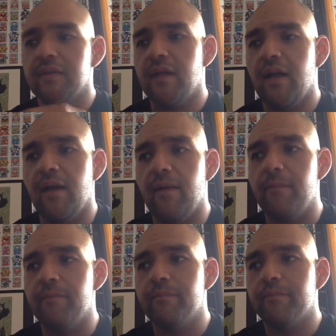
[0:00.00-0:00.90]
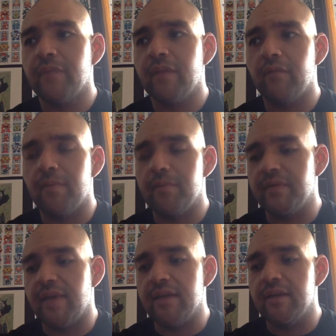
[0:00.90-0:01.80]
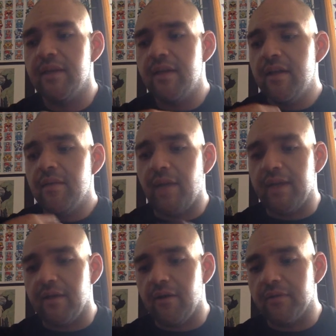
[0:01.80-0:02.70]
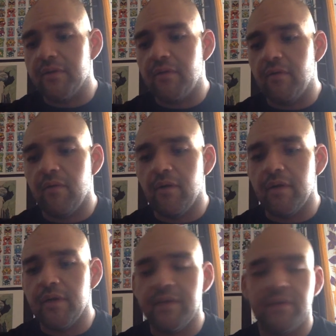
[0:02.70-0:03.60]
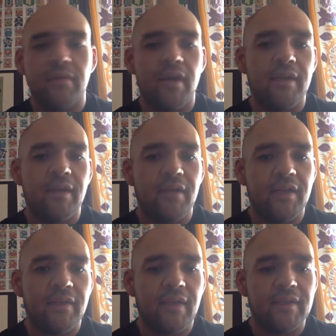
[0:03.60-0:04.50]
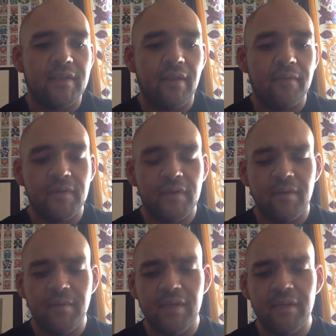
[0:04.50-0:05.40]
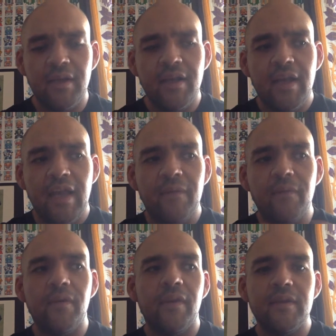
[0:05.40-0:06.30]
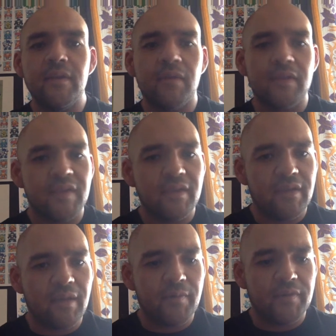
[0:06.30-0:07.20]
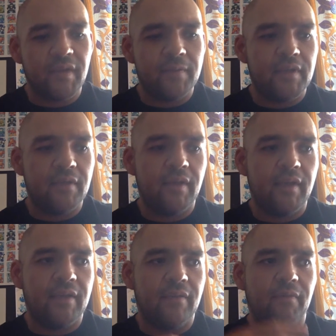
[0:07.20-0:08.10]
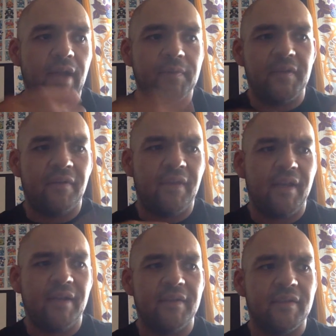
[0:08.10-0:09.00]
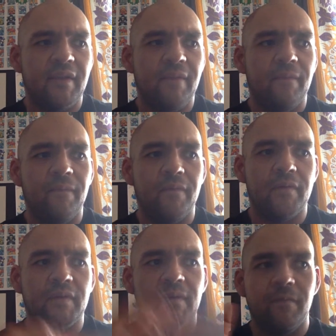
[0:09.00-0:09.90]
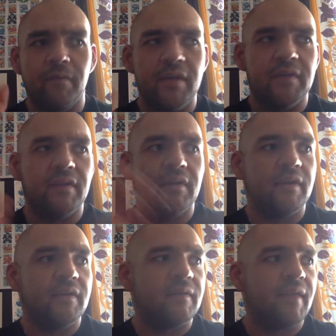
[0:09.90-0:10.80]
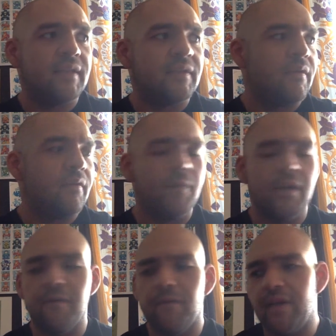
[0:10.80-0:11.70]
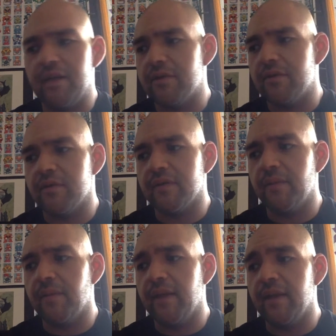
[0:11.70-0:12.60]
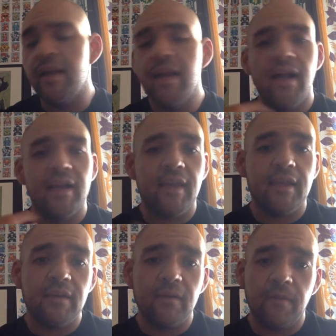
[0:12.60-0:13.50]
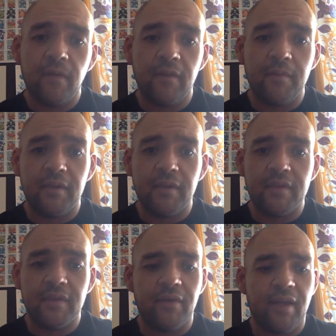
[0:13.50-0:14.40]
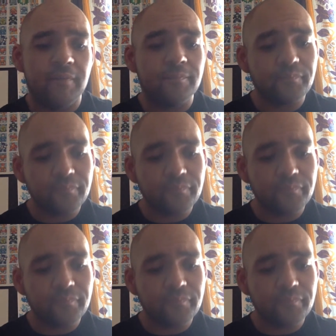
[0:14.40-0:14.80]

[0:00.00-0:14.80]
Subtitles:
misrepresent my coach or his training or any of that stuff. So, I mean, if you really do want to see the numbers that I'm doing and the reps and all that kind of stuff for some reason, because that's your weird fetish or something, again, you can follow me on Instagram,